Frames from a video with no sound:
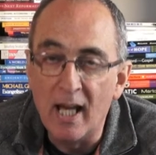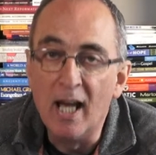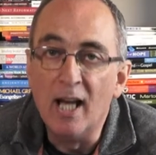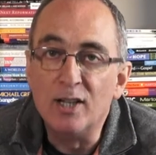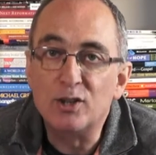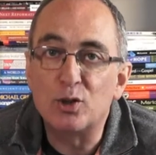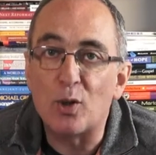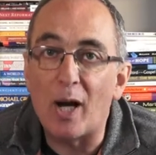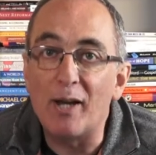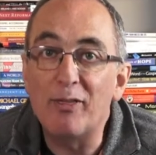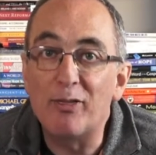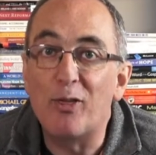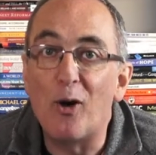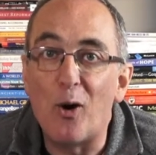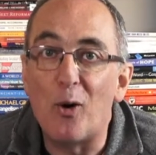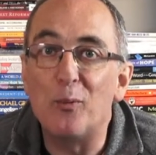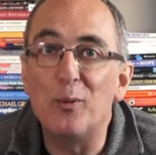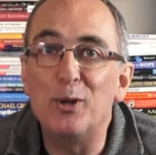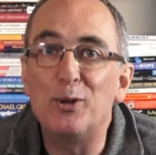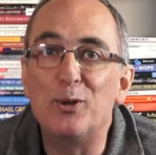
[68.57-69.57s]
So I
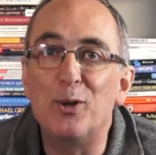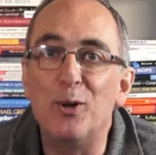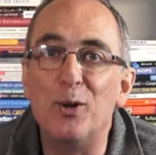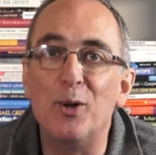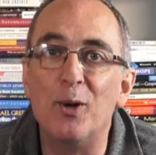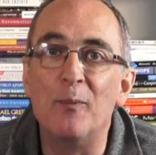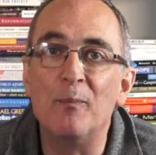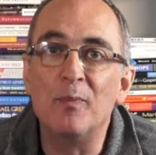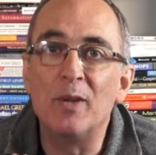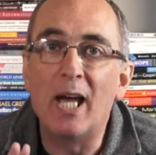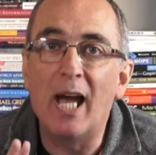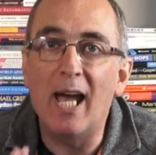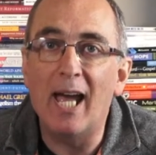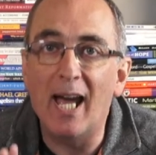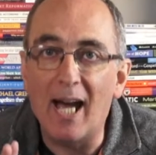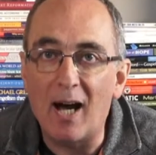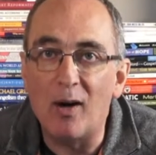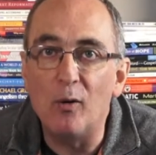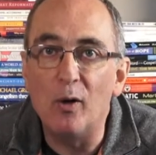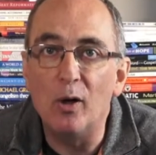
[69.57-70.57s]
thought we'd do
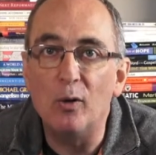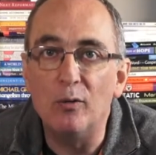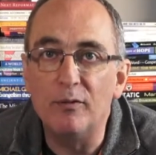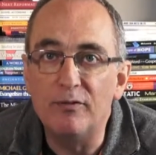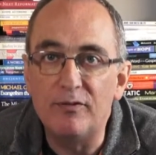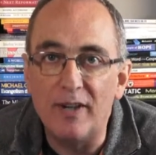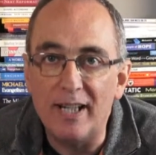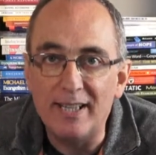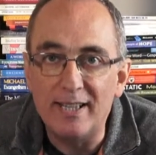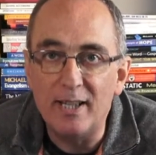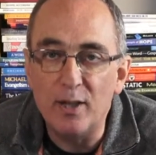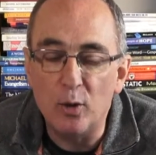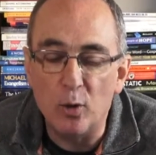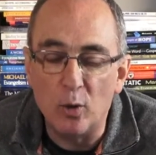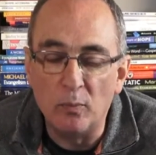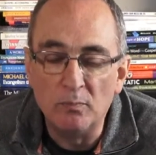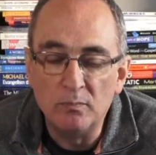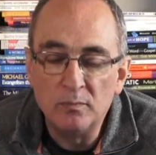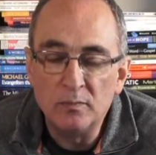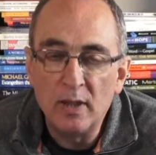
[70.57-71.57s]
a little
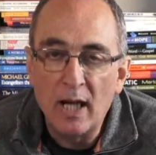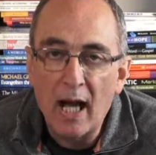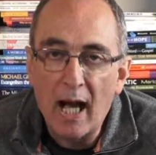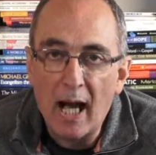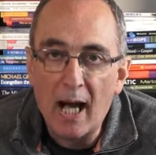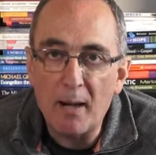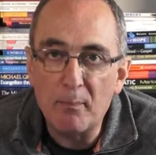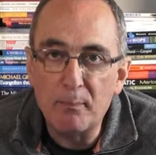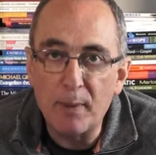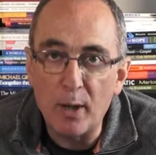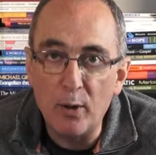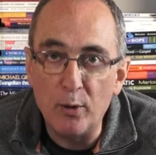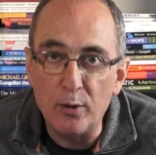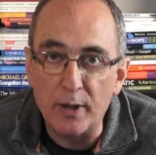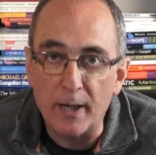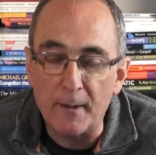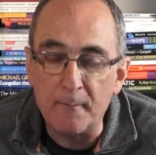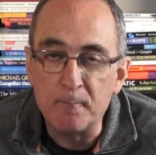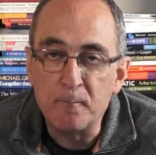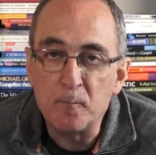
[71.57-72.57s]
video about
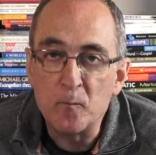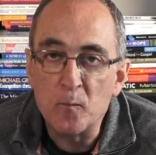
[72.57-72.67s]
it.